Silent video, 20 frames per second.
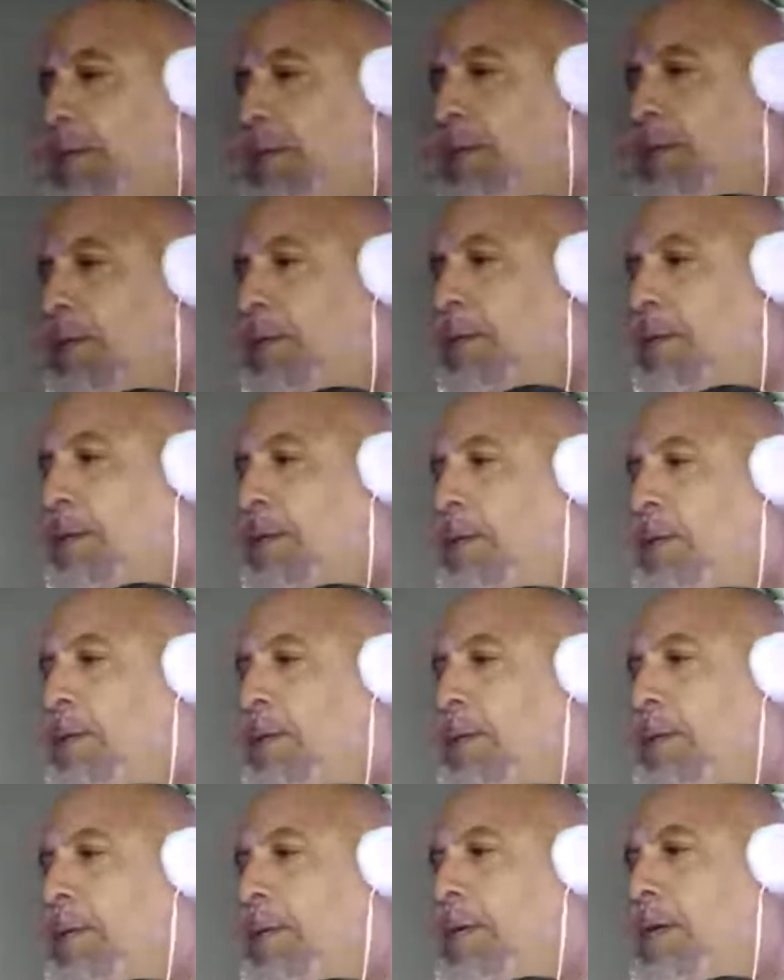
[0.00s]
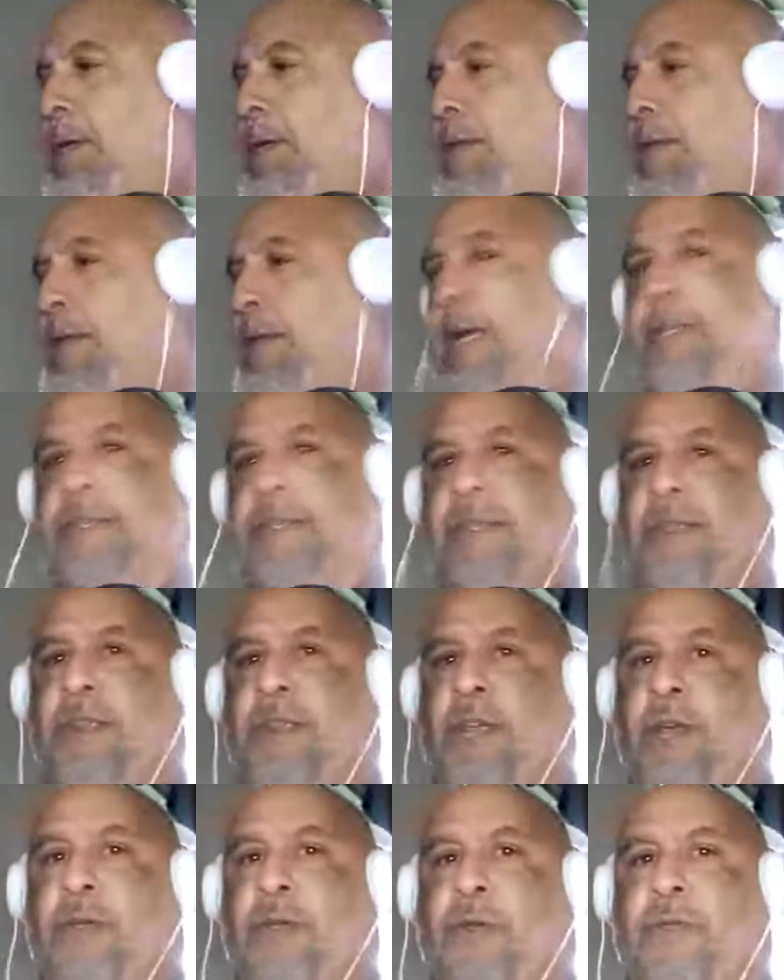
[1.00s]
so that's
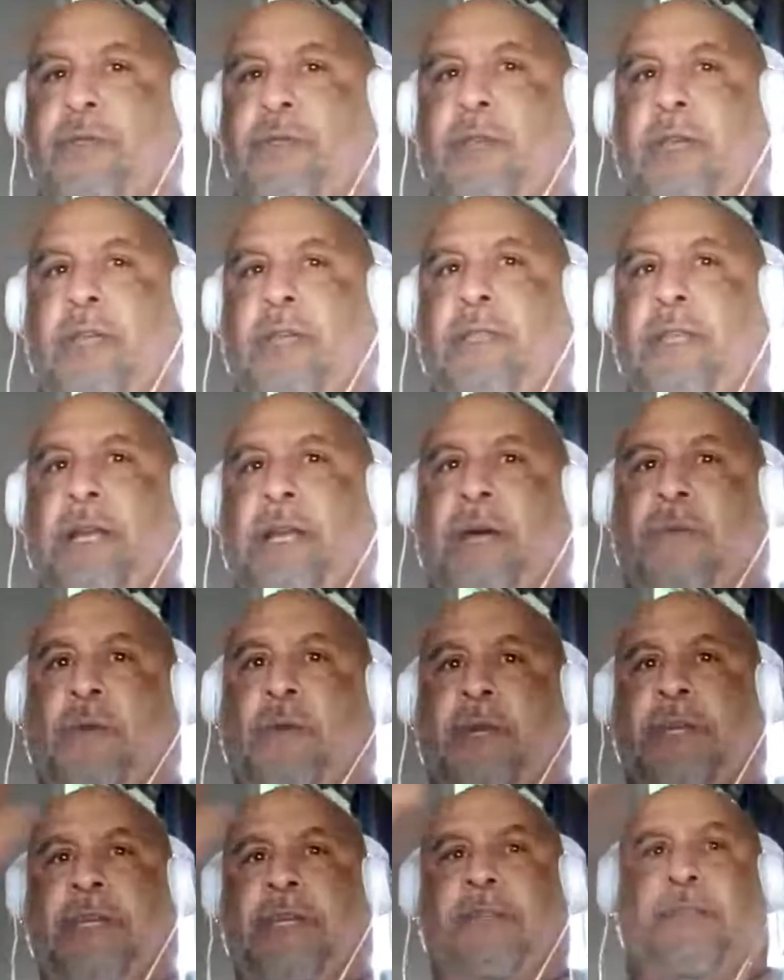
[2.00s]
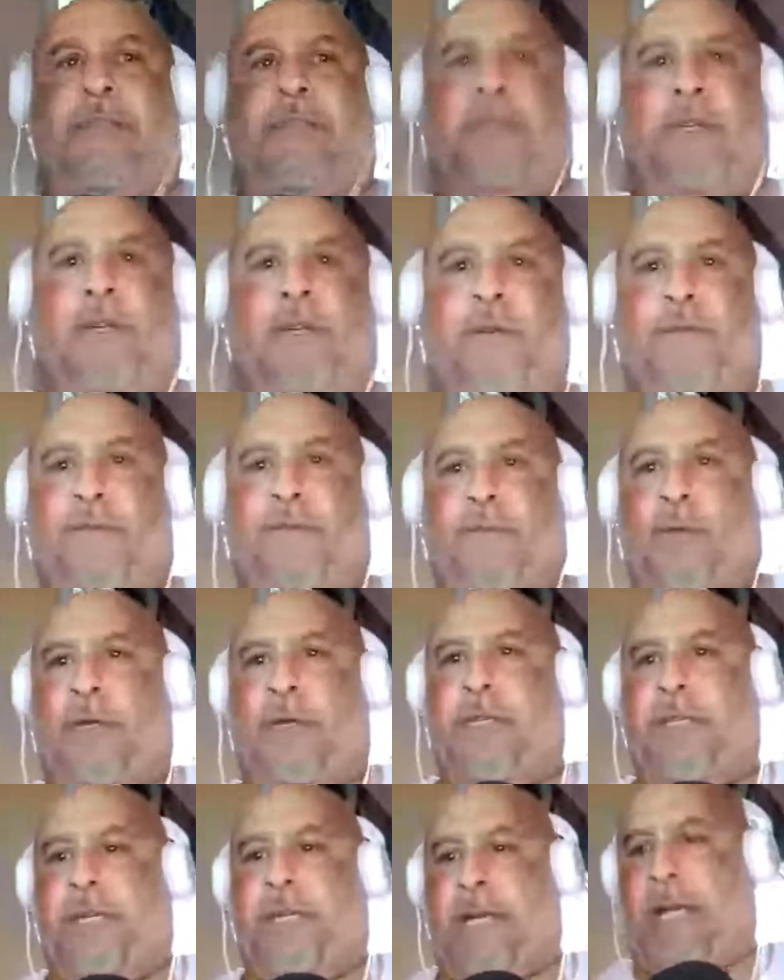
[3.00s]
another thing that I want to consider for
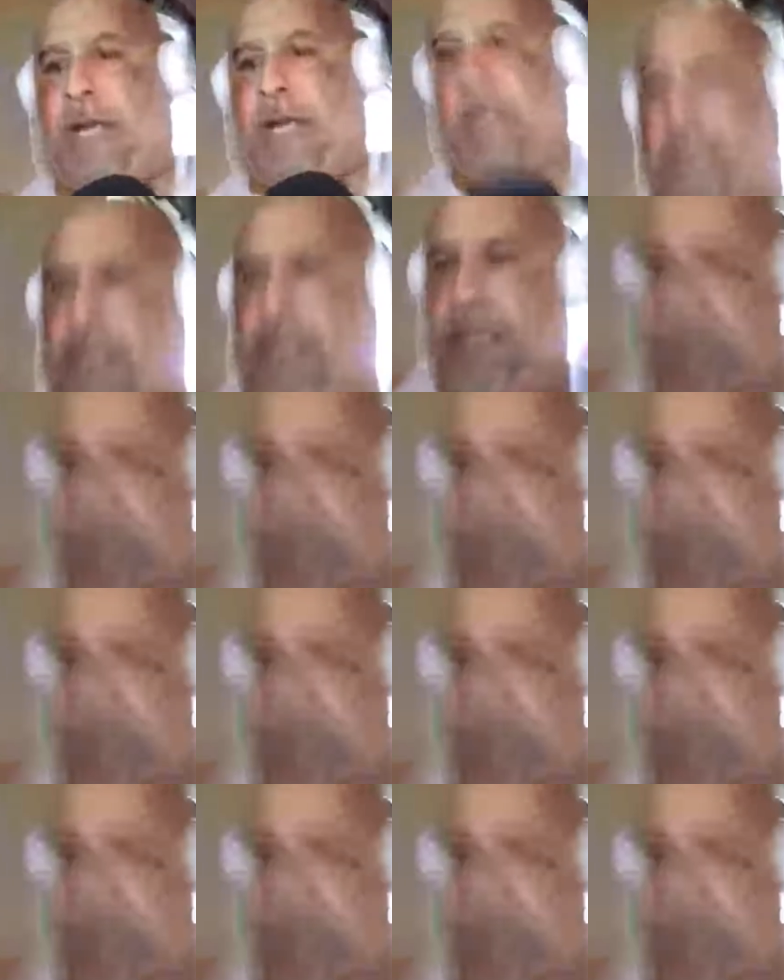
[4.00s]
tonight.